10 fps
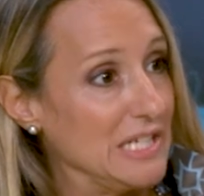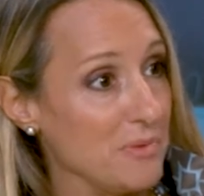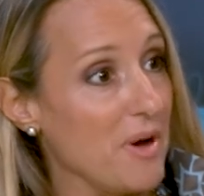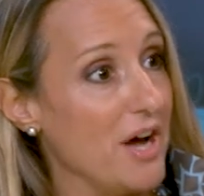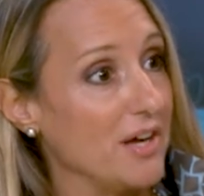
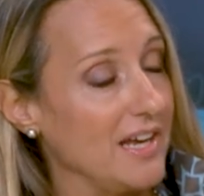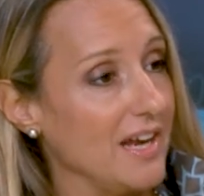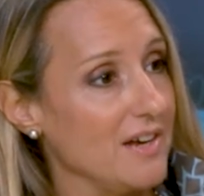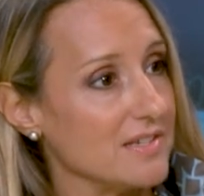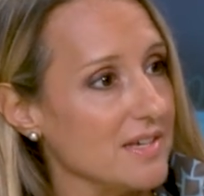
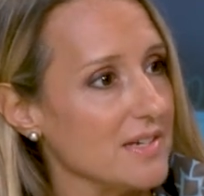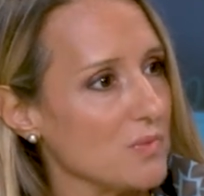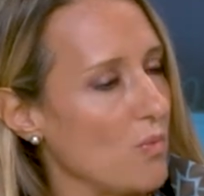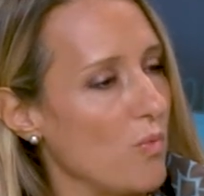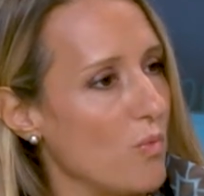tuberculosis.
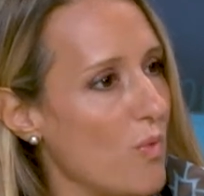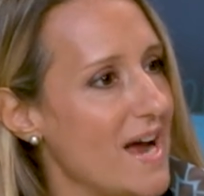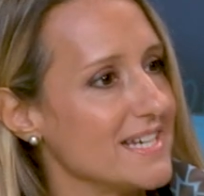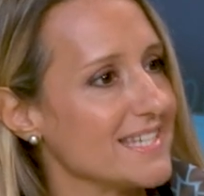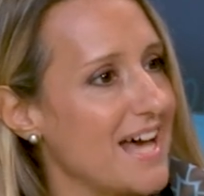Right.
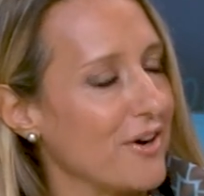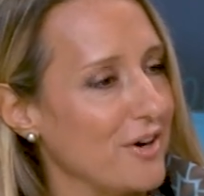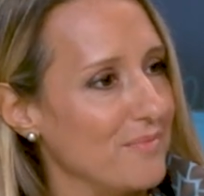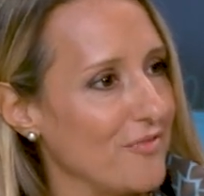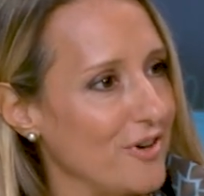Where does that come